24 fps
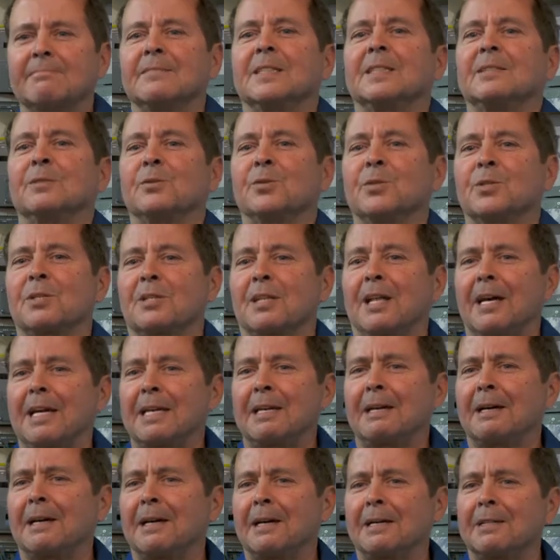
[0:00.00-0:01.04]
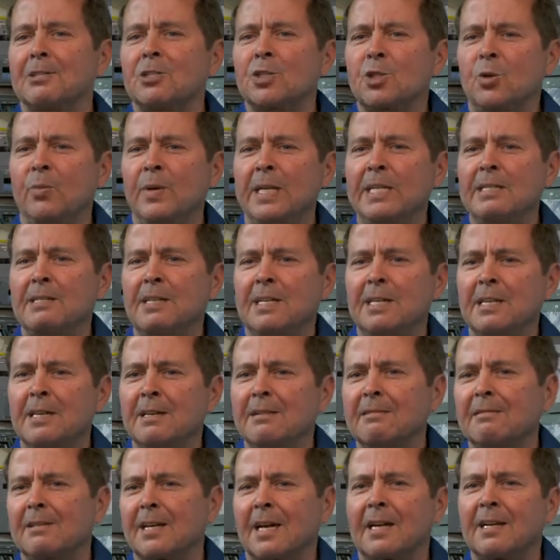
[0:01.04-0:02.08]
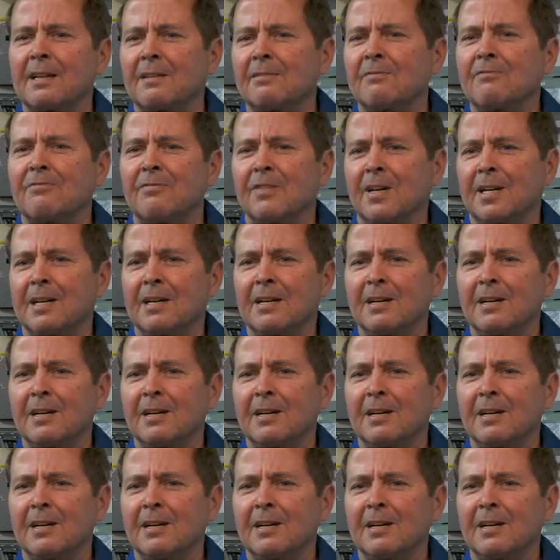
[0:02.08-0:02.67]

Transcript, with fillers: It was like squeezing kind of